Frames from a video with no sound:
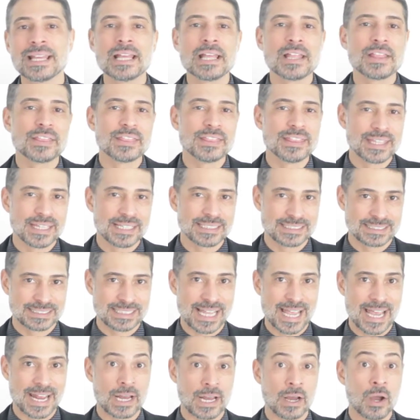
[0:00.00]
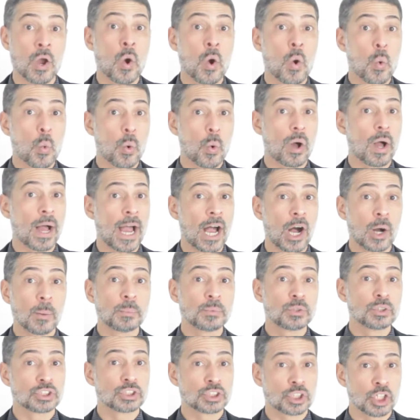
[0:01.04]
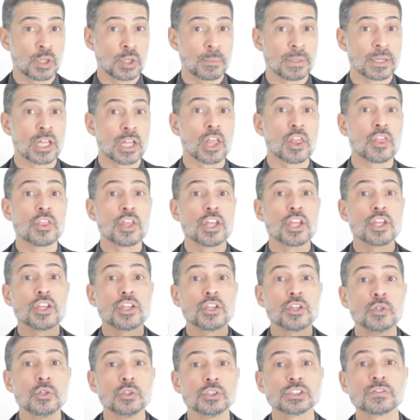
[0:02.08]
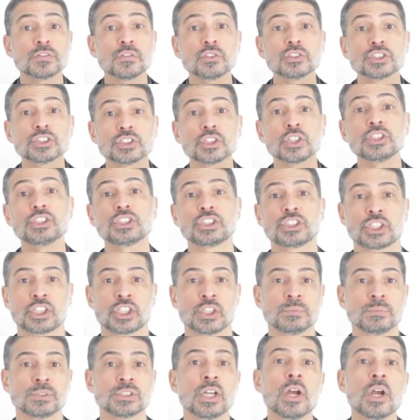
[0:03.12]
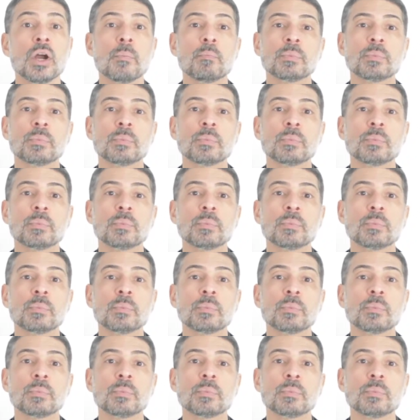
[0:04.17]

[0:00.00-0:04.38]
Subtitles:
This data will help determine the useful search terms,